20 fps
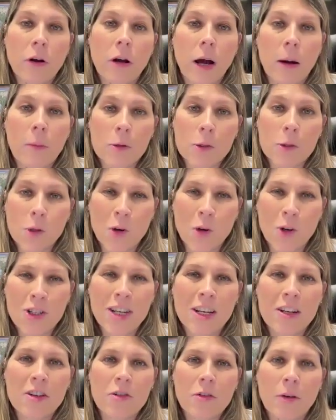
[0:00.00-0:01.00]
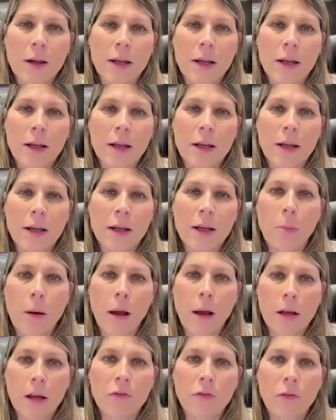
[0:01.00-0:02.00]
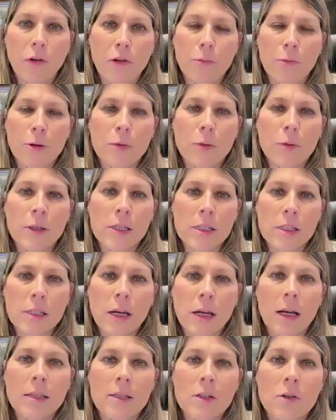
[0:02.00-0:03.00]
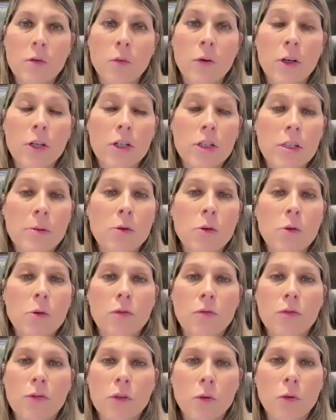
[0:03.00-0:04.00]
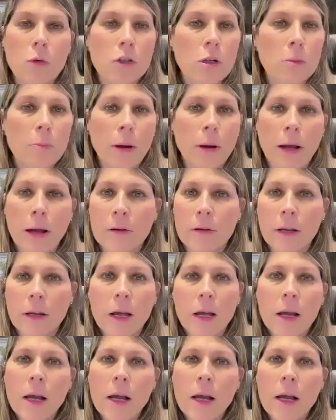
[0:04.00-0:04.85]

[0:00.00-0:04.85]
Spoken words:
Amos Hochstein, trying to go back and forth between the sides and reach some sort of solution, but